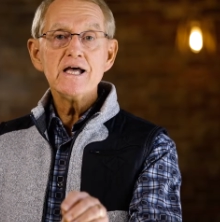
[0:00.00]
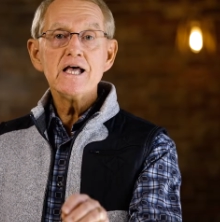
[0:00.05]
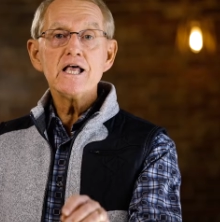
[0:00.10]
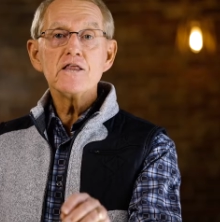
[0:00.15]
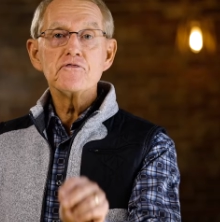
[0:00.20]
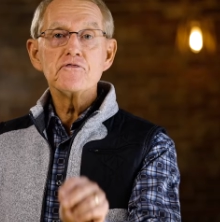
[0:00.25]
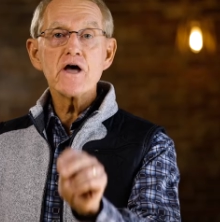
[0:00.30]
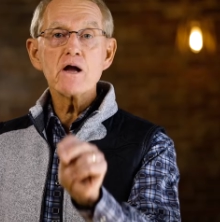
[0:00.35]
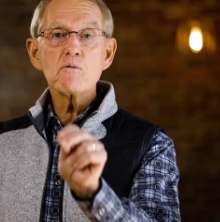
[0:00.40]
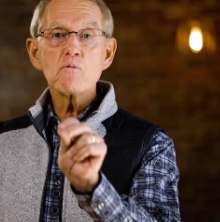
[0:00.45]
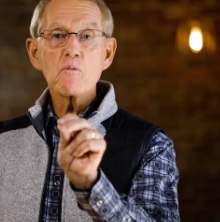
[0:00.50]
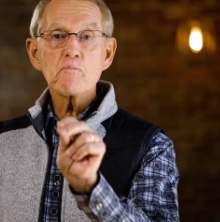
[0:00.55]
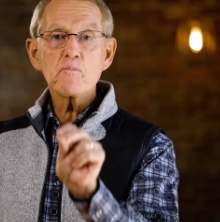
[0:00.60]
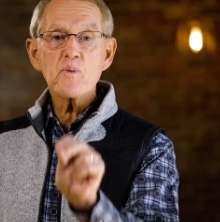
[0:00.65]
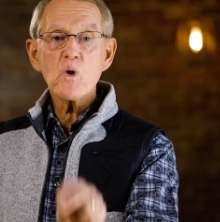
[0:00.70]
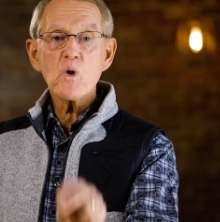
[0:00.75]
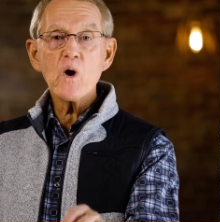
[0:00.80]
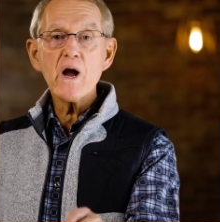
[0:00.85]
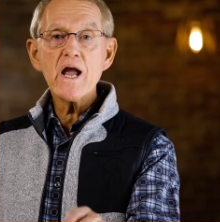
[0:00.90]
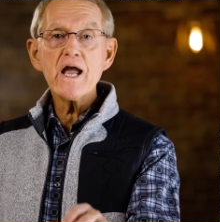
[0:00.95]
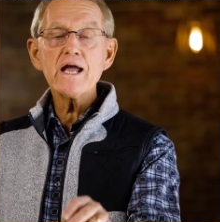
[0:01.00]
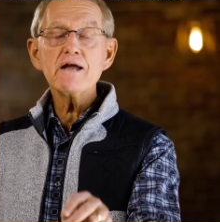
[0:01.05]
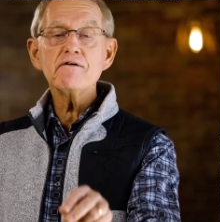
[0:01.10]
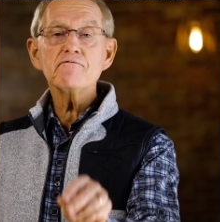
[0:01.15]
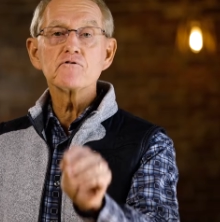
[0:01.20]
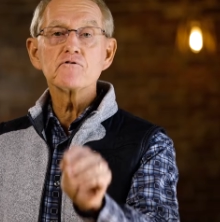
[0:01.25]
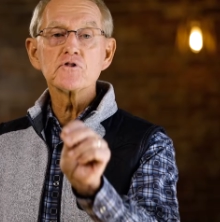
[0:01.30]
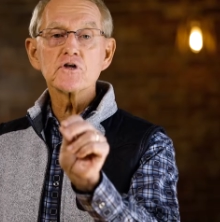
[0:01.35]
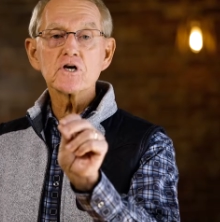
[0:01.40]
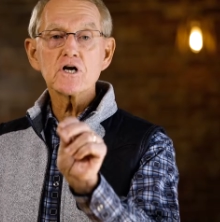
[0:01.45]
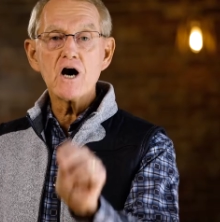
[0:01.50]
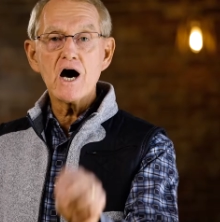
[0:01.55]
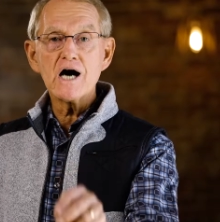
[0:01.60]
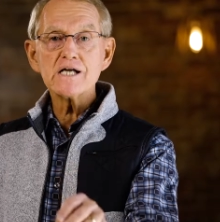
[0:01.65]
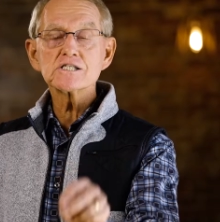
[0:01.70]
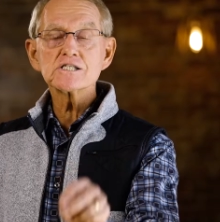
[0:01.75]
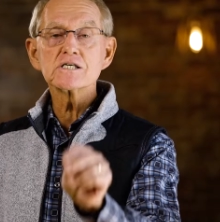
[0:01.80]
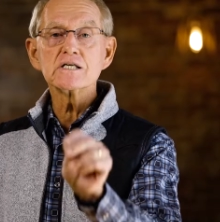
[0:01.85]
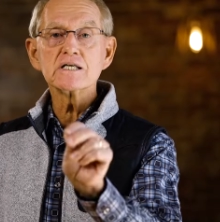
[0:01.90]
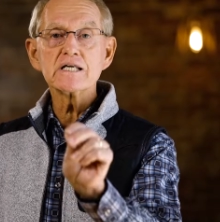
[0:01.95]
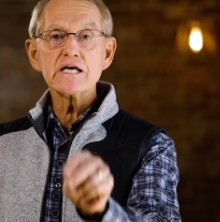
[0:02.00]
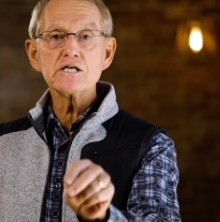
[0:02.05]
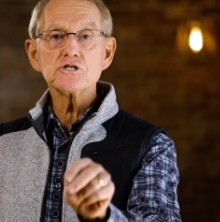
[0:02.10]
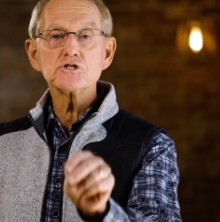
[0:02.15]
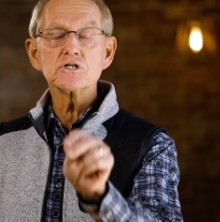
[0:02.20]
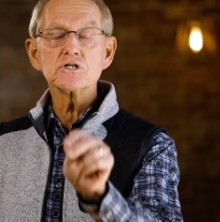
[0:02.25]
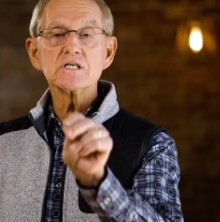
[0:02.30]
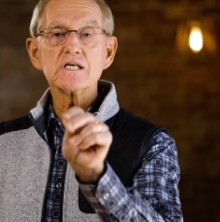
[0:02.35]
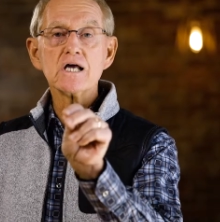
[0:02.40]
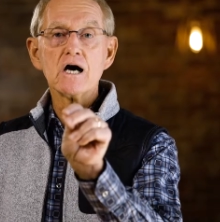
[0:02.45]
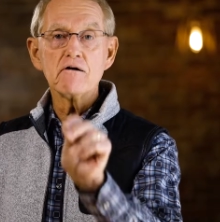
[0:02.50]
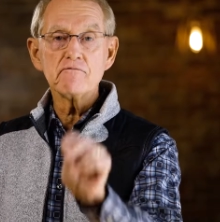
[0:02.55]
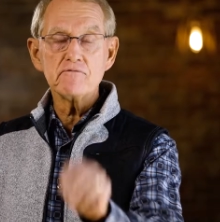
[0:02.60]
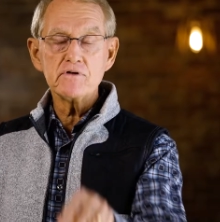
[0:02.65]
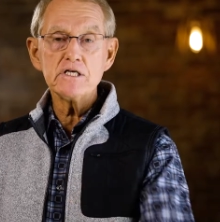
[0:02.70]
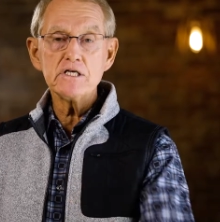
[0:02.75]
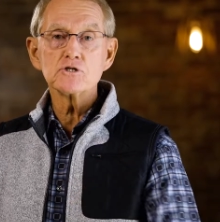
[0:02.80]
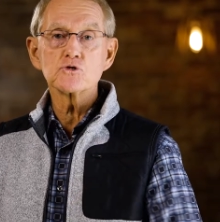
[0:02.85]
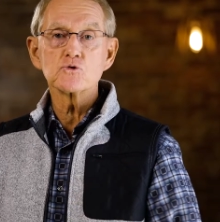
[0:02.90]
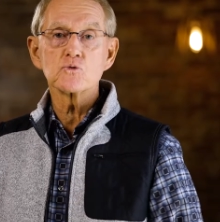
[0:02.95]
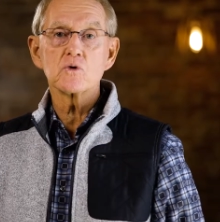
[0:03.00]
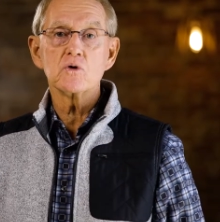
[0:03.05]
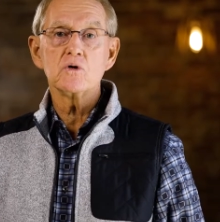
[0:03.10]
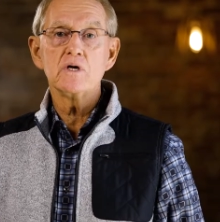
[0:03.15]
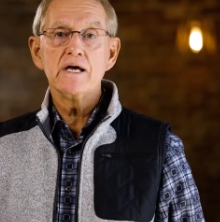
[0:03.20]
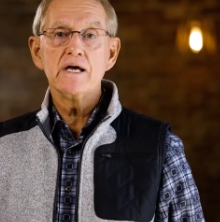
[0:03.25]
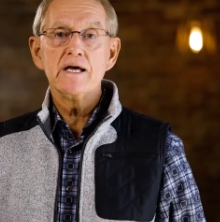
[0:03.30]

They were praying for the consolation of Israel.